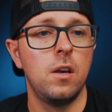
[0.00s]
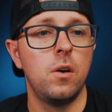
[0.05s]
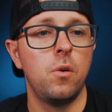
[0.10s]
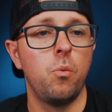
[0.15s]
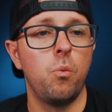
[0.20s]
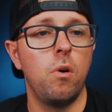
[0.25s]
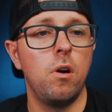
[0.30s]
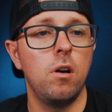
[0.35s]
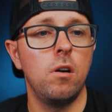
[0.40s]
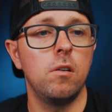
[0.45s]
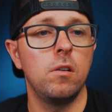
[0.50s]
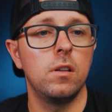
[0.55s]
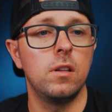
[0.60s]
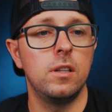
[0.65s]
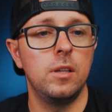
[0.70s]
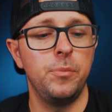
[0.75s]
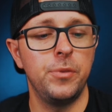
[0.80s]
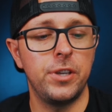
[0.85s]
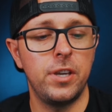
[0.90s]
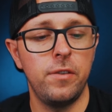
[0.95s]
Well, let
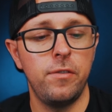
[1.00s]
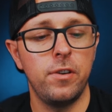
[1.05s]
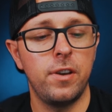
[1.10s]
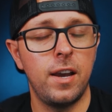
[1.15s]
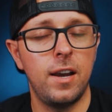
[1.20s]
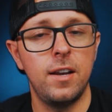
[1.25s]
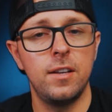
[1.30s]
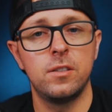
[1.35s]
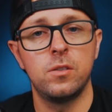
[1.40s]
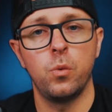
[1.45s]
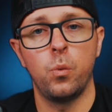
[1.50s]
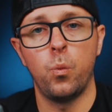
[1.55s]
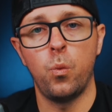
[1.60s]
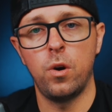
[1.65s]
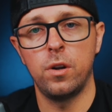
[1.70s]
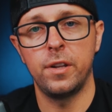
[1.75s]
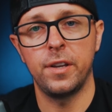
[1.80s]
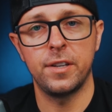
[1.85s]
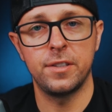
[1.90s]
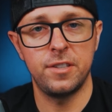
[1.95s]
me give you guys one
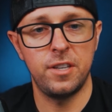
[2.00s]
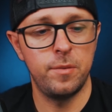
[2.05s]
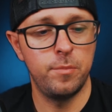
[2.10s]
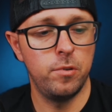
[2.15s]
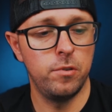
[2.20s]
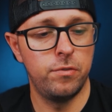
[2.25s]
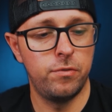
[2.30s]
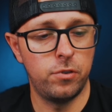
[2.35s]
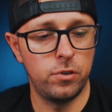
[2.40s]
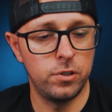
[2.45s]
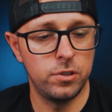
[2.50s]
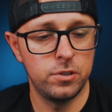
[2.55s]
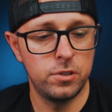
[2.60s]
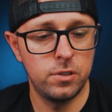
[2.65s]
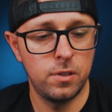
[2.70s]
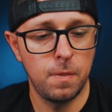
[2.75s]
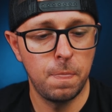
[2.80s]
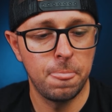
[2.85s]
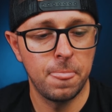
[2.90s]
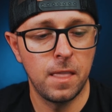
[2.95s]
example first.
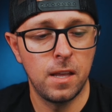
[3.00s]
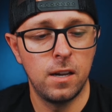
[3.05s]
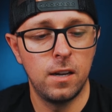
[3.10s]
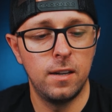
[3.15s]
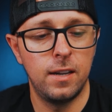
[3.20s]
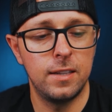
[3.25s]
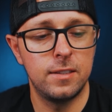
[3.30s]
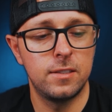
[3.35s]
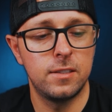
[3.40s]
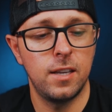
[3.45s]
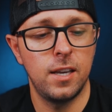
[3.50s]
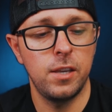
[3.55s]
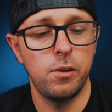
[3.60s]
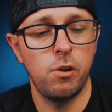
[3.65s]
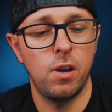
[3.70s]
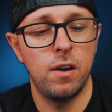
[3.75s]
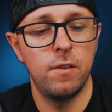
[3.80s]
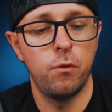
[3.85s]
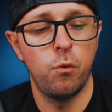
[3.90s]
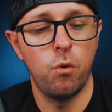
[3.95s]
Let's say you
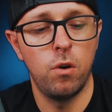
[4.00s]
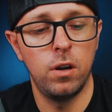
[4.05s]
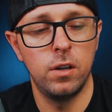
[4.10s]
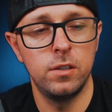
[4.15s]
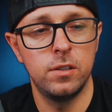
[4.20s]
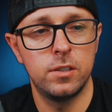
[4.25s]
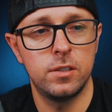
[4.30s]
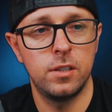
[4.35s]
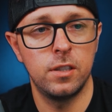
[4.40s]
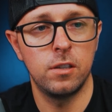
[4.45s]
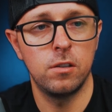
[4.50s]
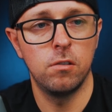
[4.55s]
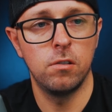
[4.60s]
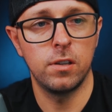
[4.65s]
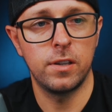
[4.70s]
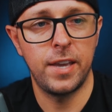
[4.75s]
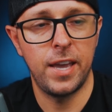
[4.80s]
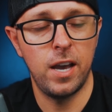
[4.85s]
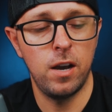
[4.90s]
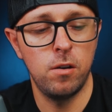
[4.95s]
have one single
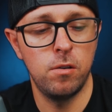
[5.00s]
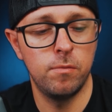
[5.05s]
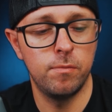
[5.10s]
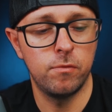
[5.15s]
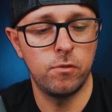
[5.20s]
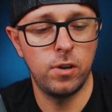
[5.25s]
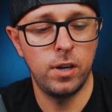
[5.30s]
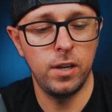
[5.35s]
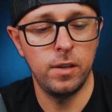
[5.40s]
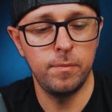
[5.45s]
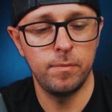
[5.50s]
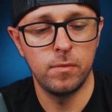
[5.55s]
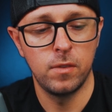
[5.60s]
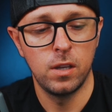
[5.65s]
account, right?